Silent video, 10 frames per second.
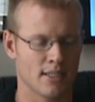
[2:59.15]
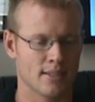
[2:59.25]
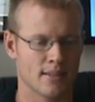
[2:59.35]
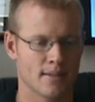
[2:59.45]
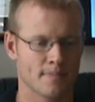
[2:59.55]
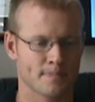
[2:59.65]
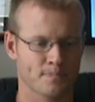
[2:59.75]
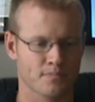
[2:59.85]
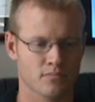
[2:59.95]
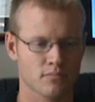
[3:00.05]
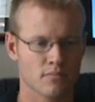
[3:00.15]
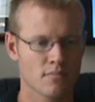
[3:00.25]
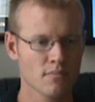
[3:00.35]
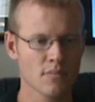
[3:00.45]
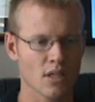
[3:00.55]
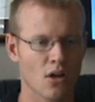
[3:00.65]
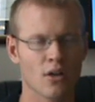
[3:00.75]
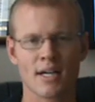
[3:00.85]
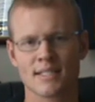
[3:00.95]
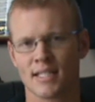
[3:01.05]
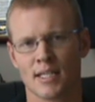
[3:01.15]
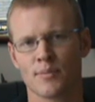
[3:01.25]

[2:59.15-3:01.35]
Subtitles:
and all kinds of